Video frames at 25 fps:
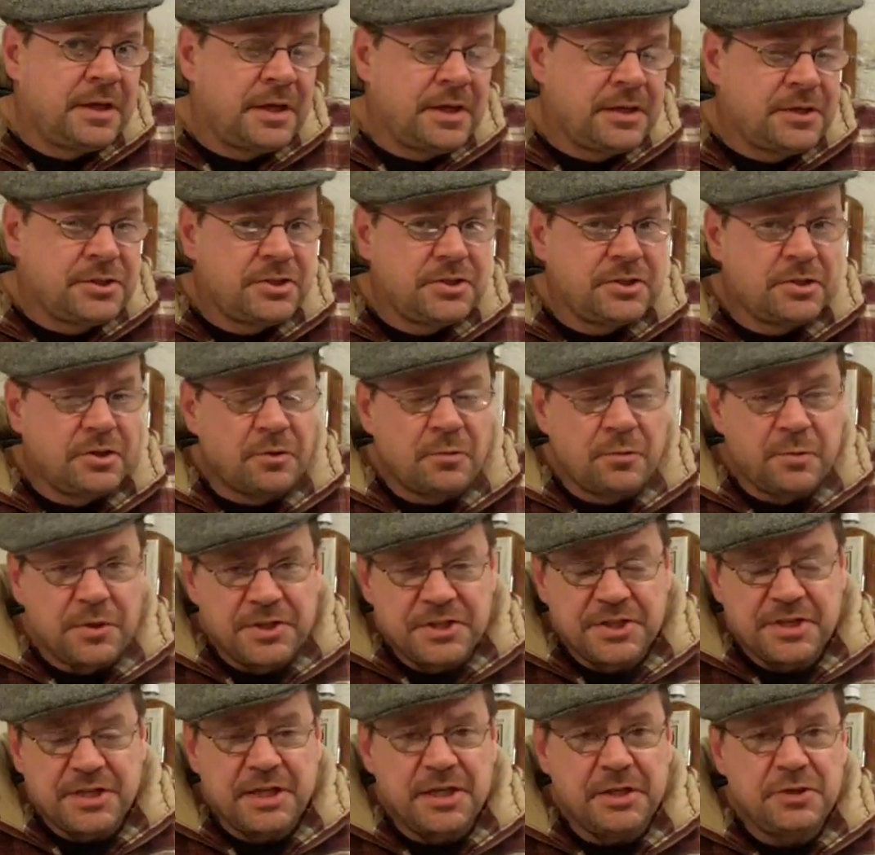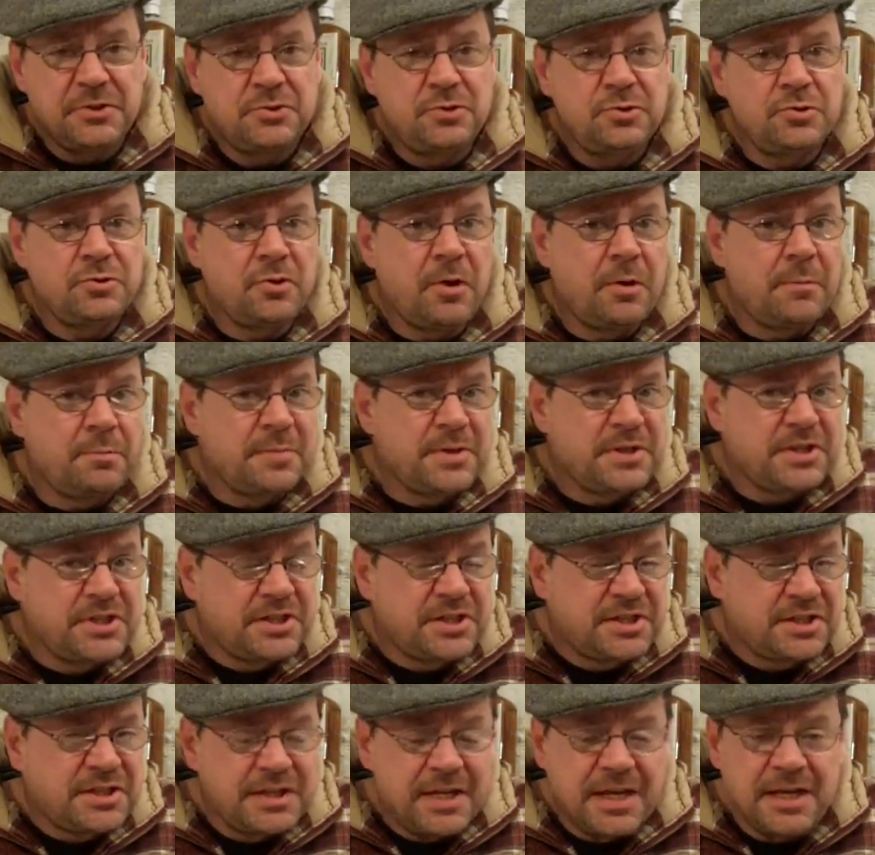into your whisky, do not
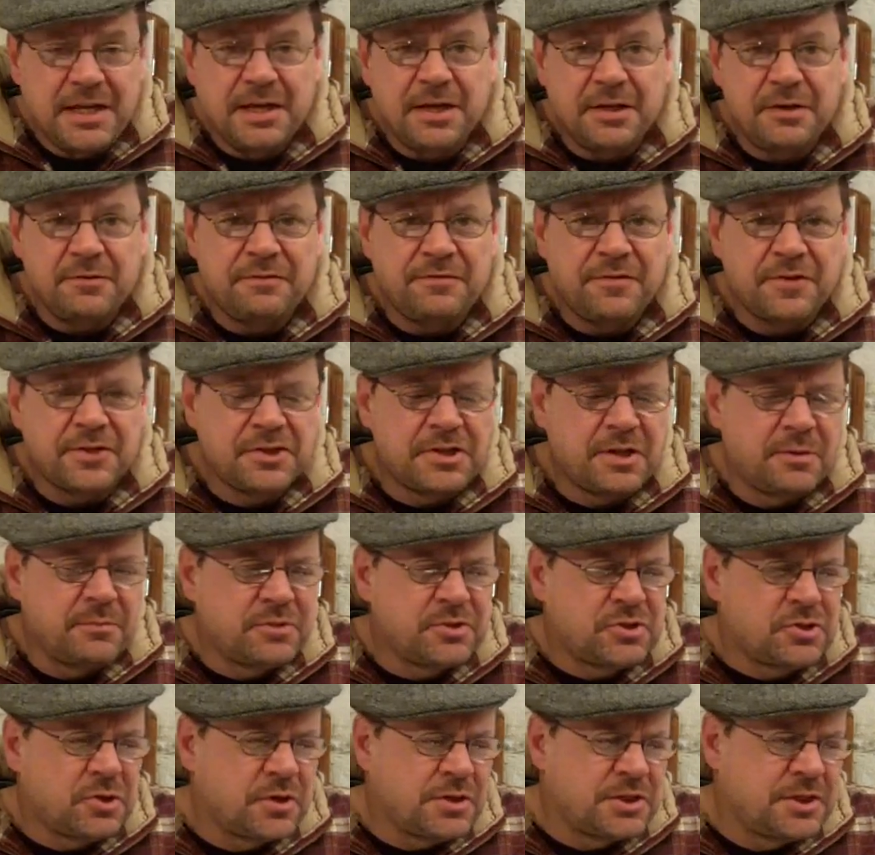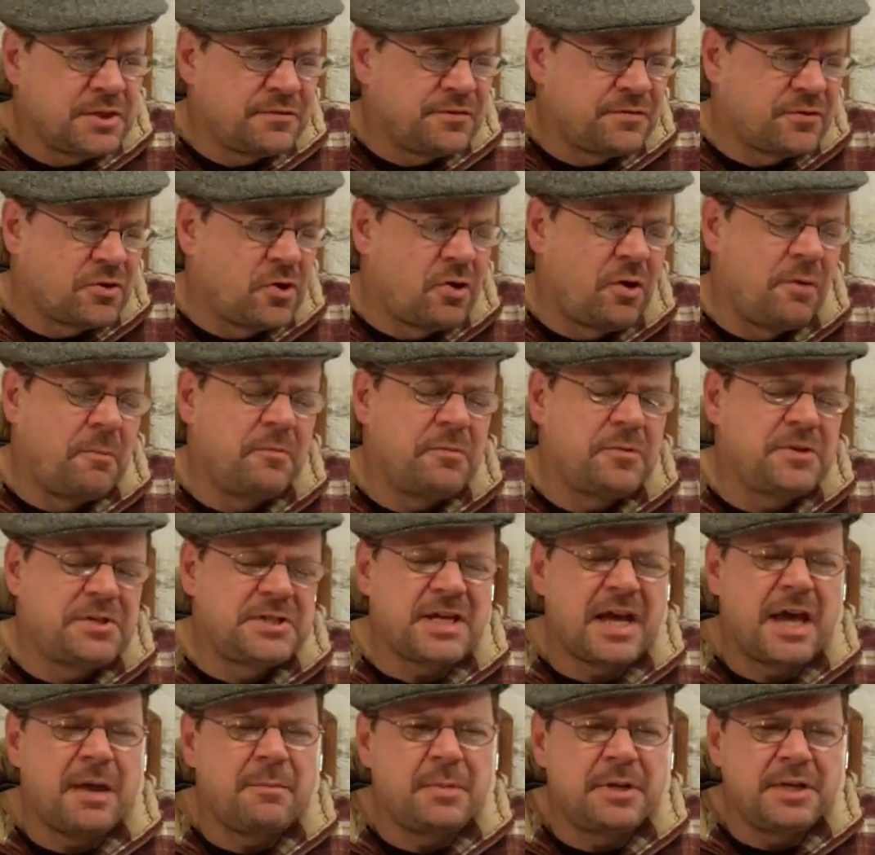mistake it for some sort of
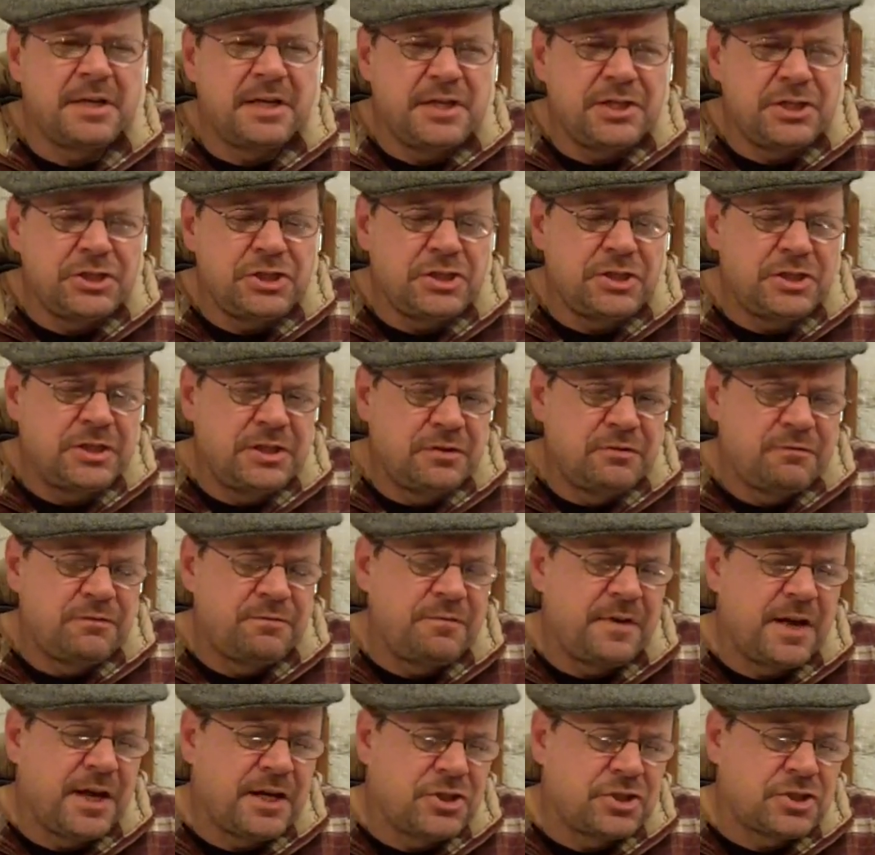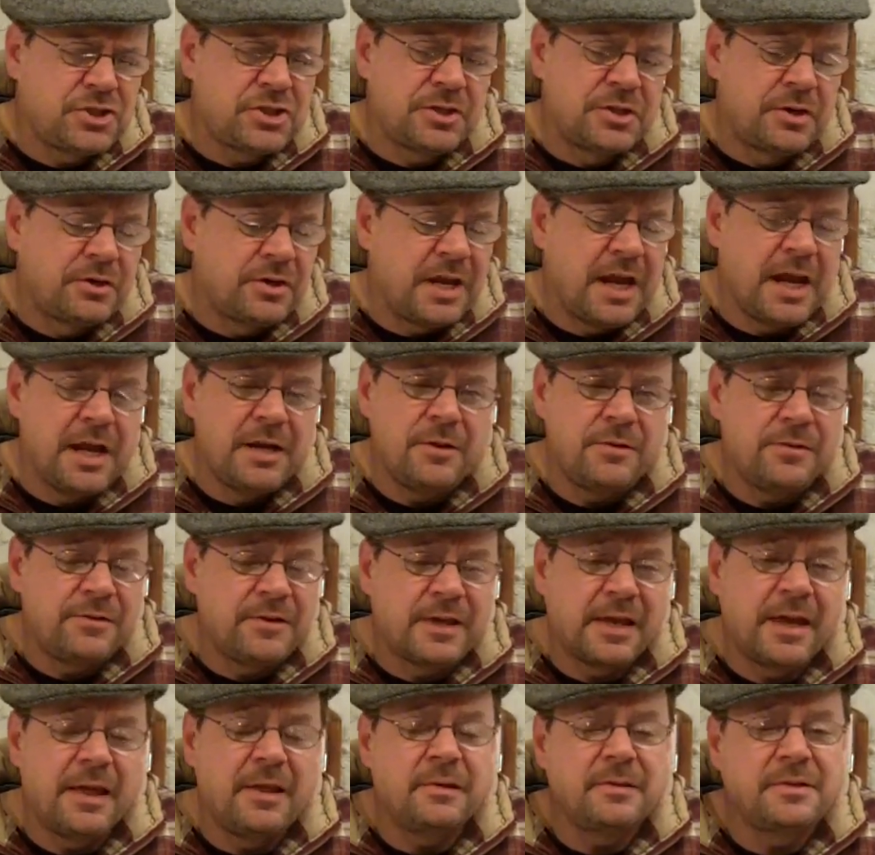contamination, infection or
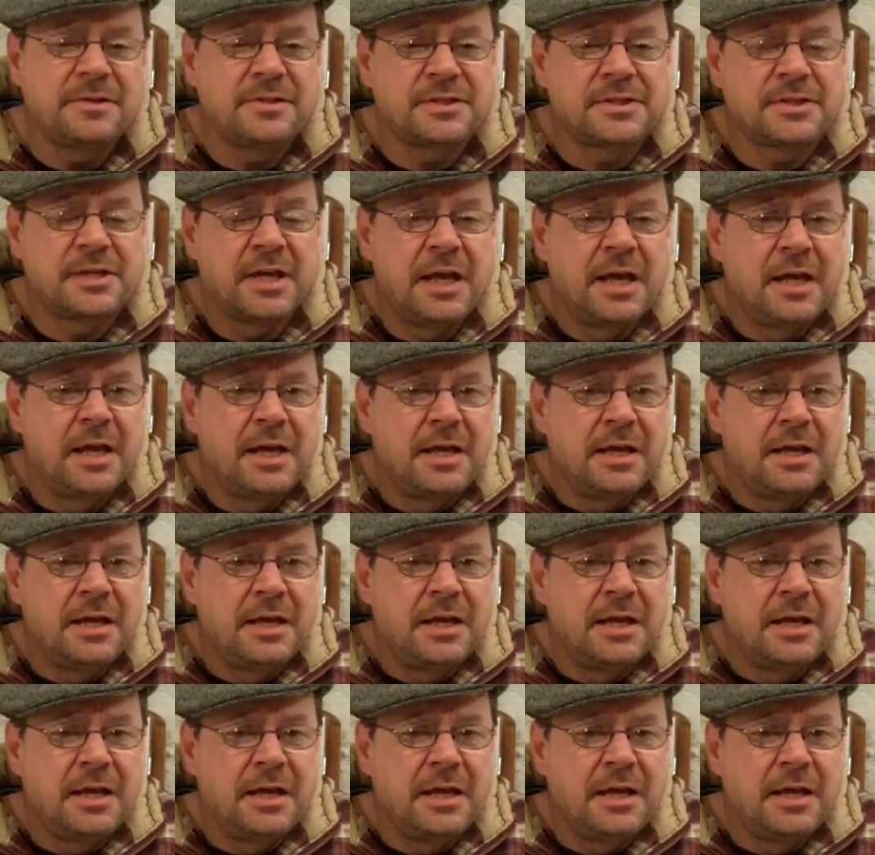anything else.